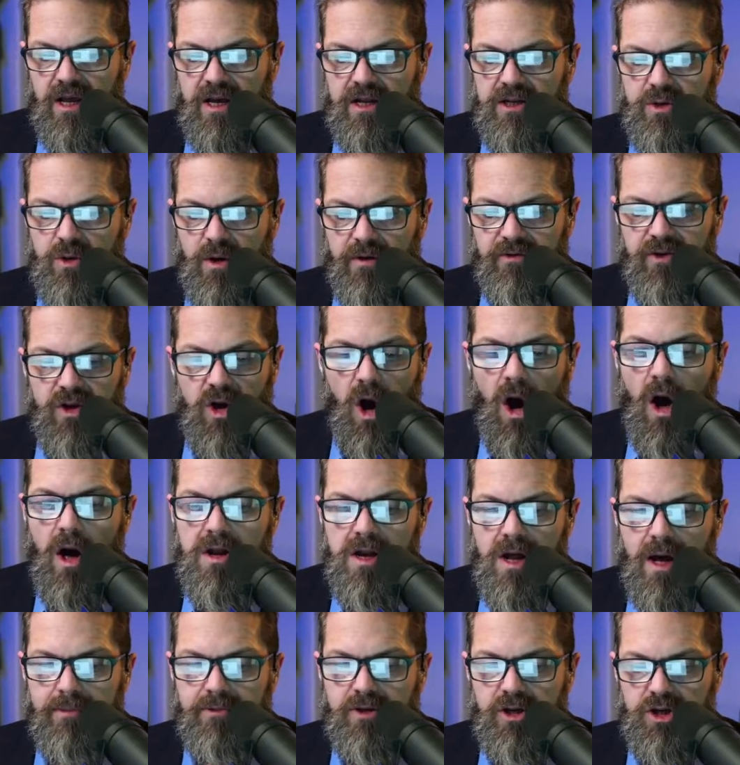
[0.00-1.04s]
to have gone
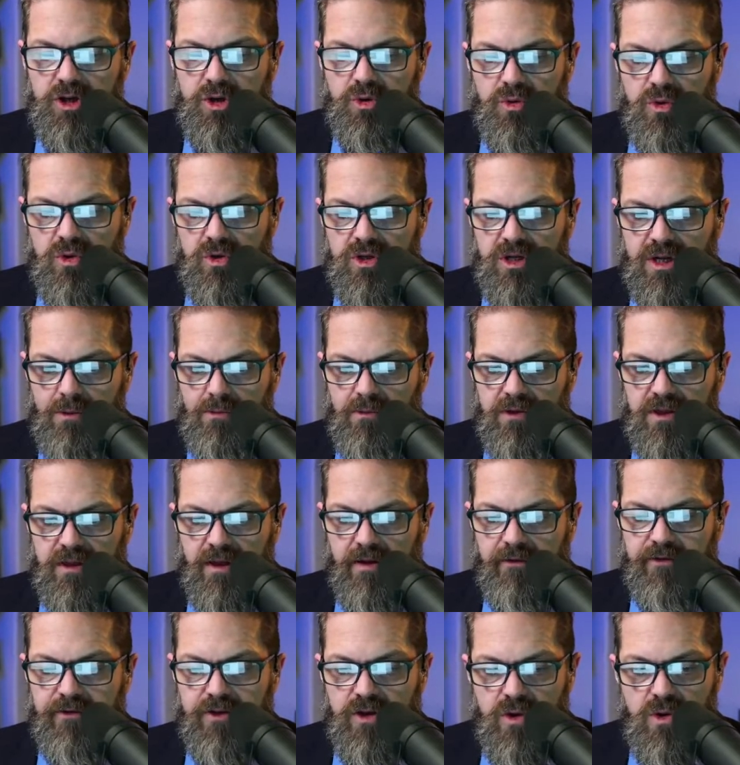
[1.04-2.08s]
up to Jerusalem with
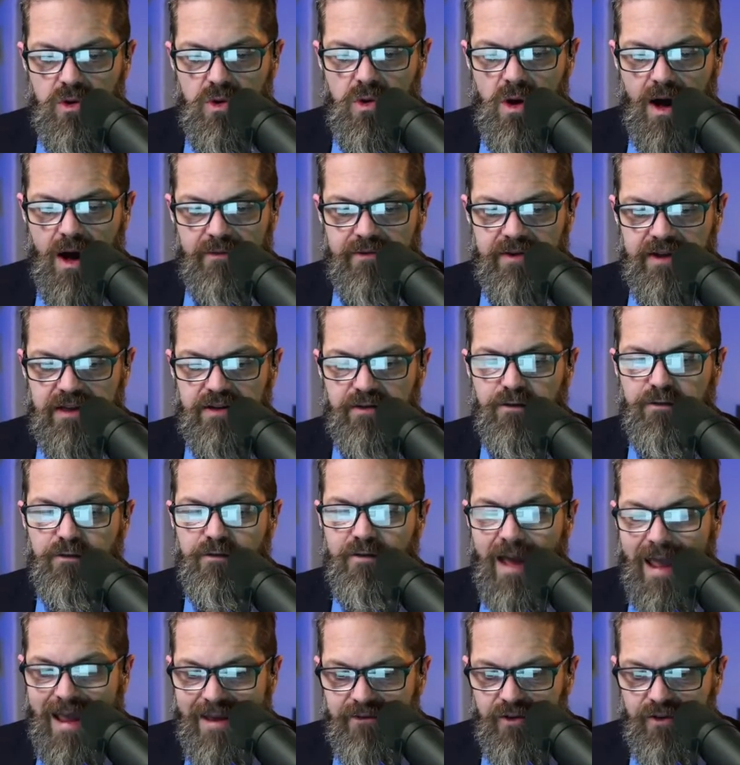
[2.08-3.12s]
a few of his
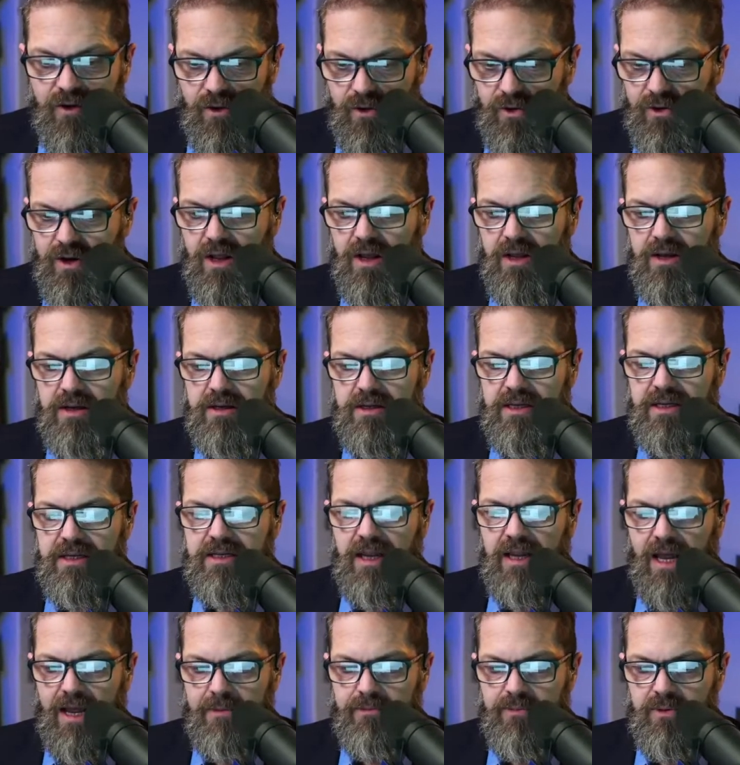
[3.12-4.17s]
favored
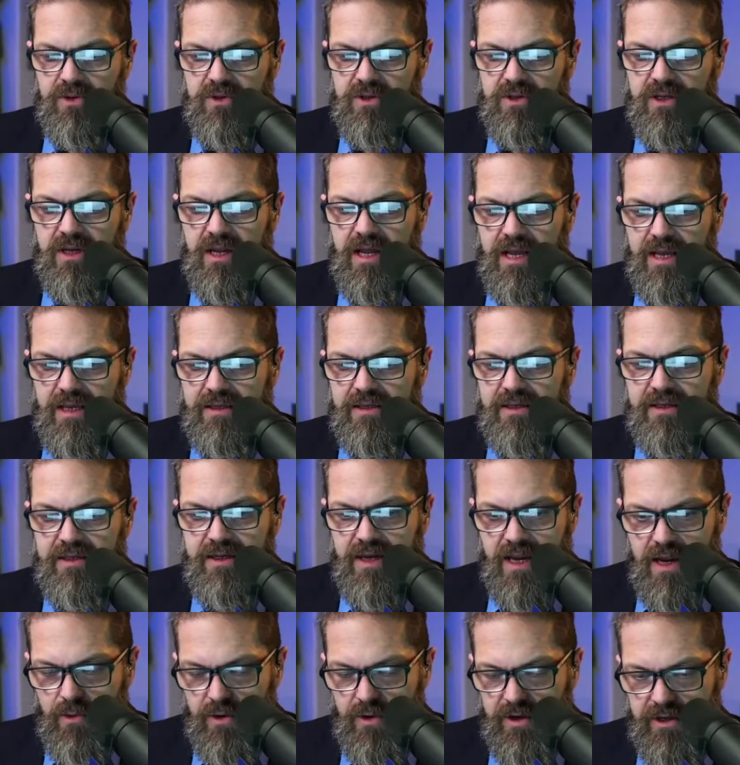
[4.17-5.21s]
disciples in
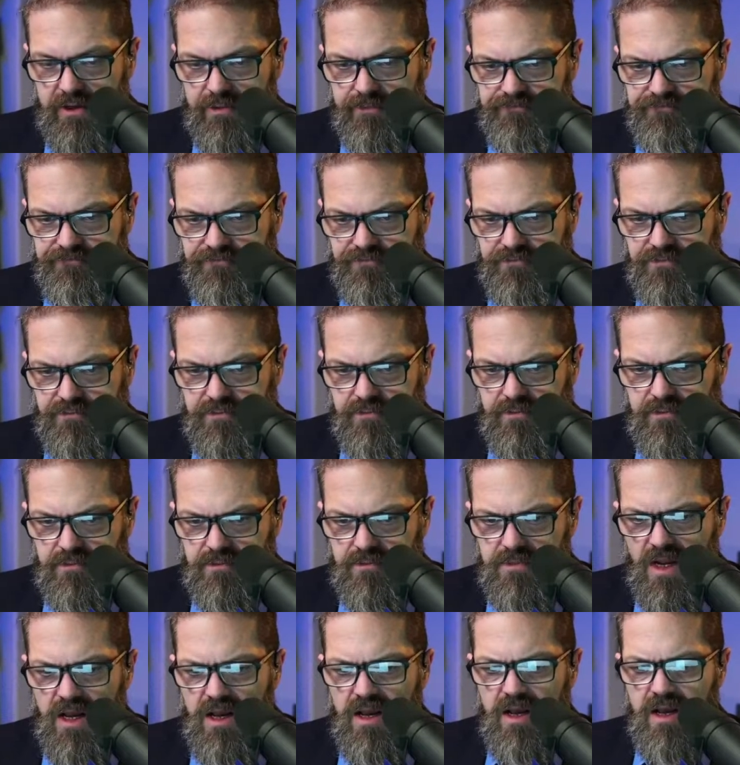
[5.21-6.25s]
secret.
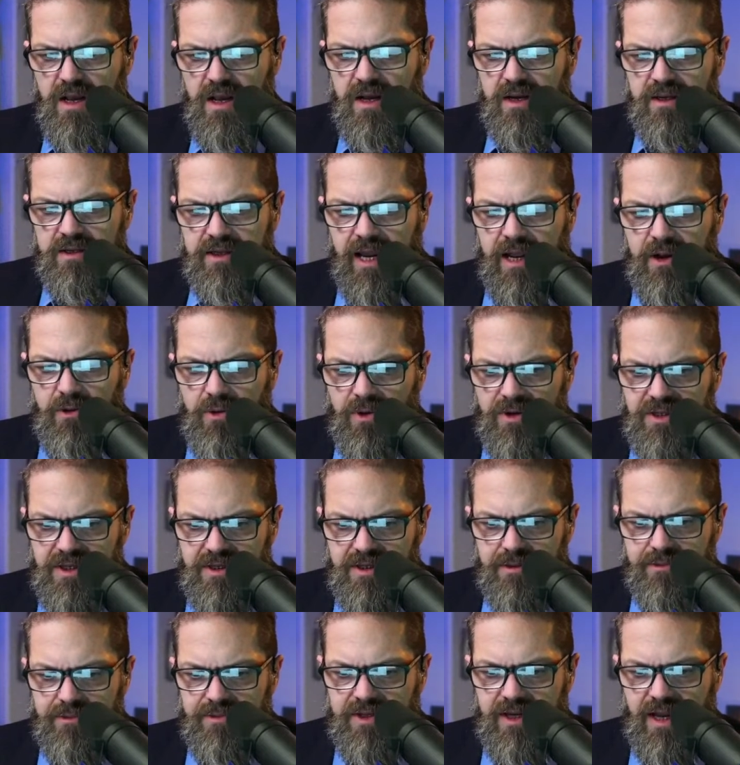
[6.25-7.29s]
St.
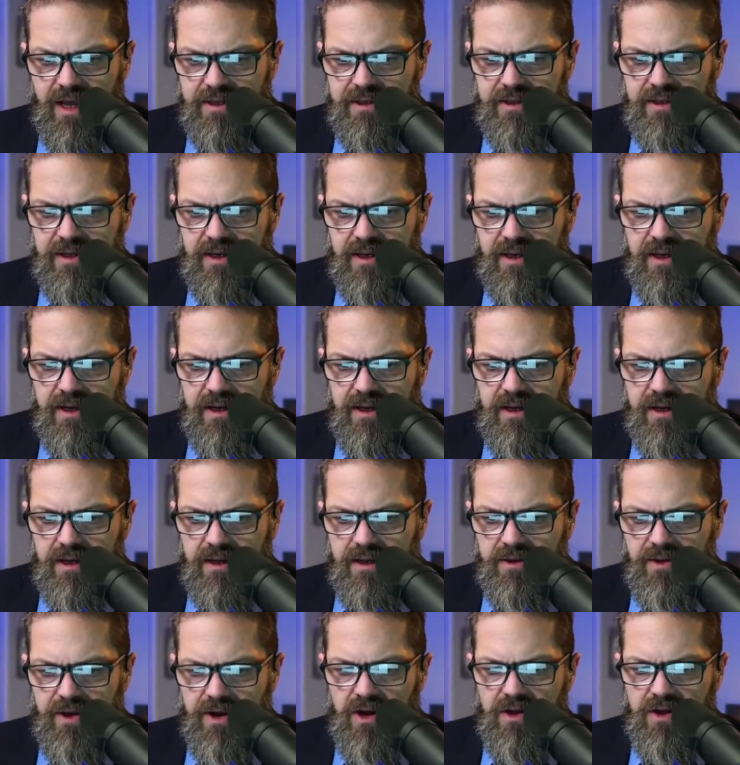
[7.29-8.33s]
Chrysostom says
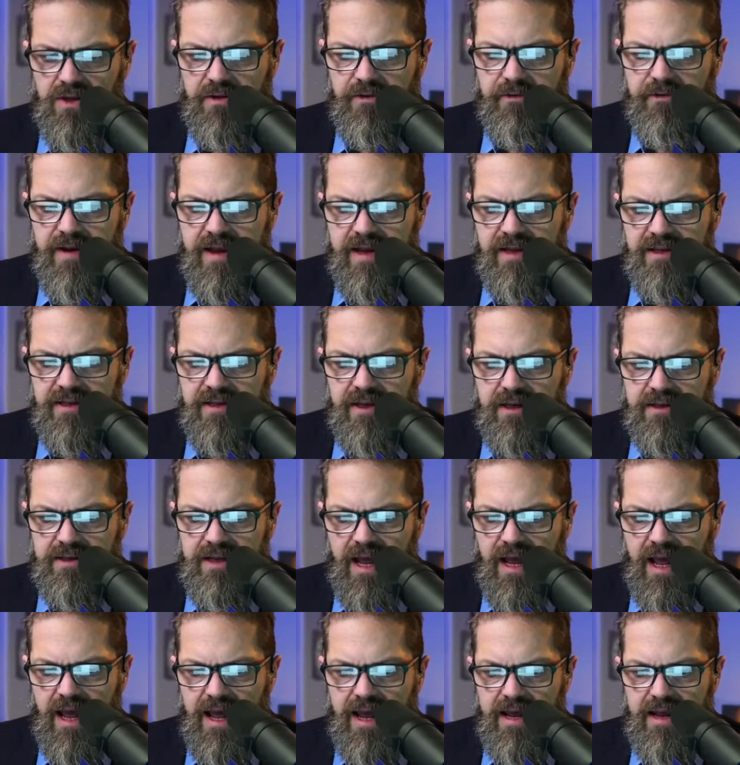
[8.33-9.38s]
that on the feast
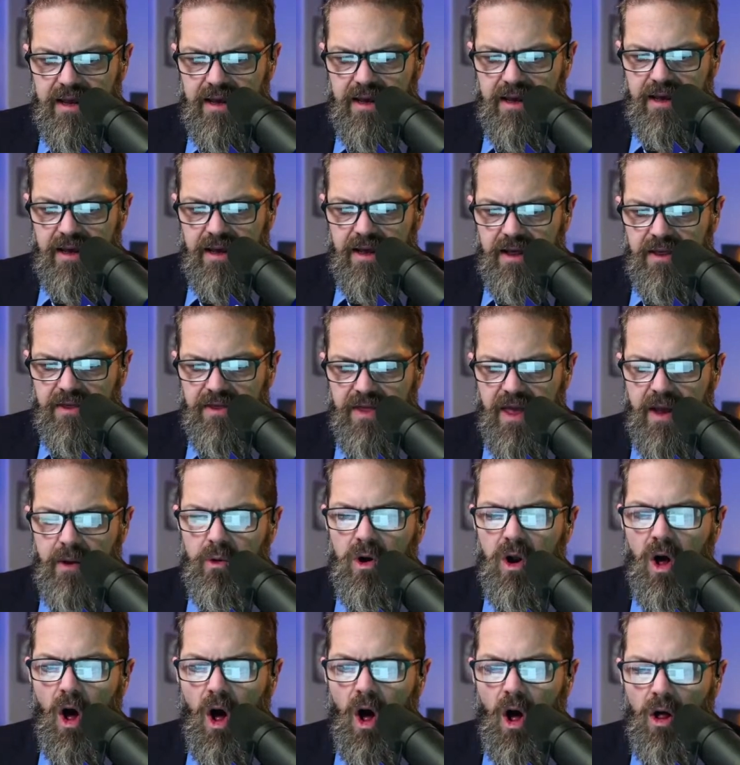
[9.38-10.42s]
day, they
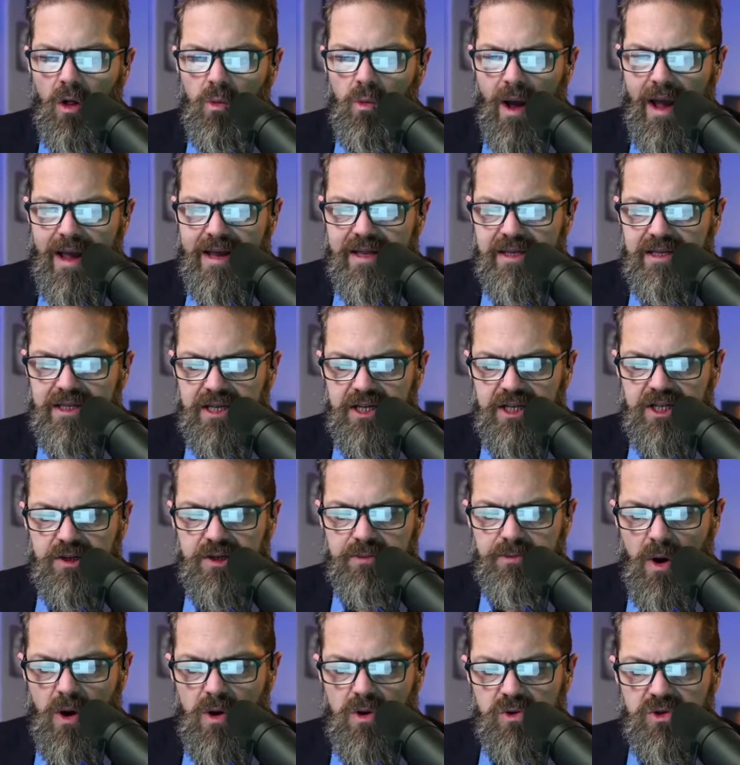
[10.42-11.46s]
were always
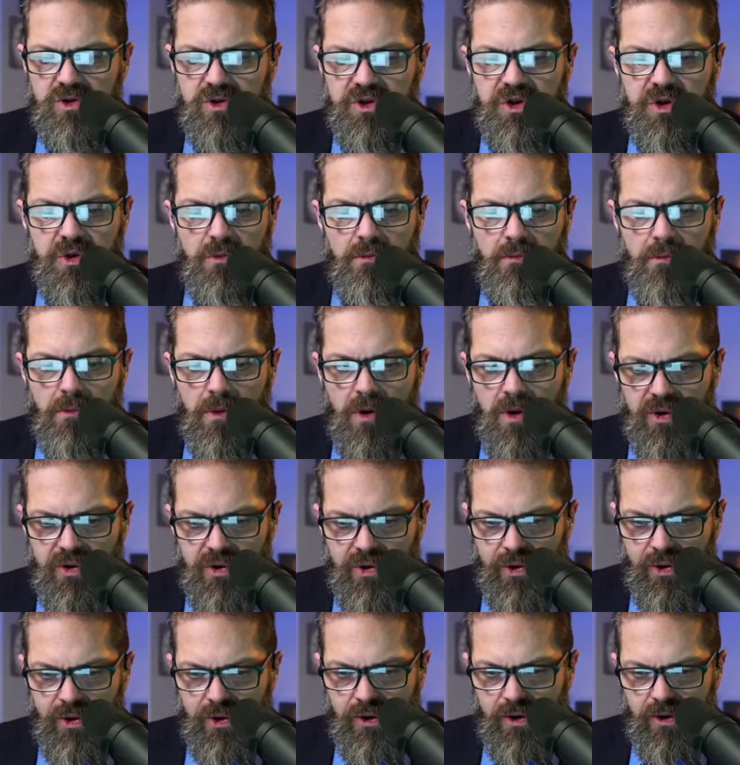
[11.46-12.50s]
disposed to
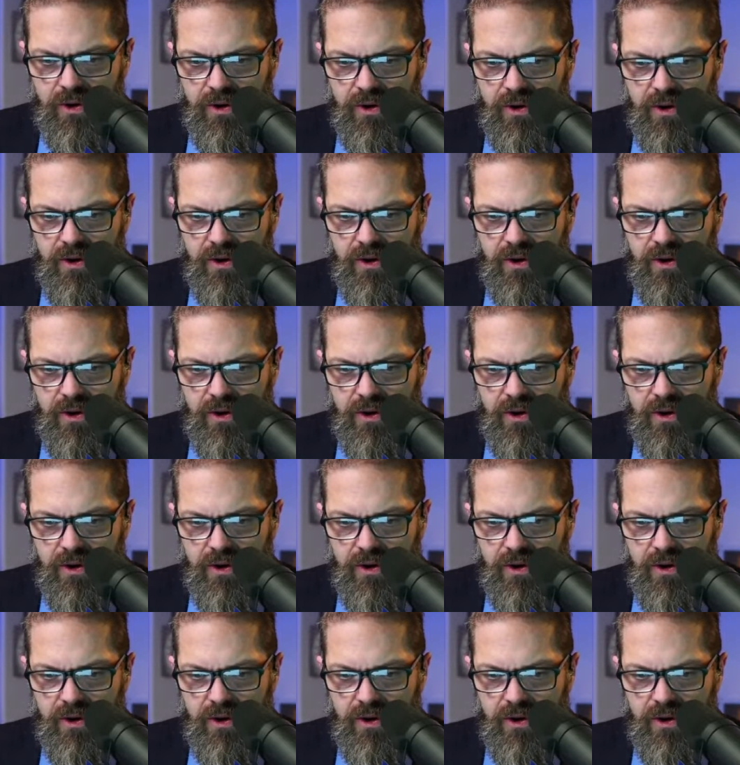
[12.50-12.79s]
murder,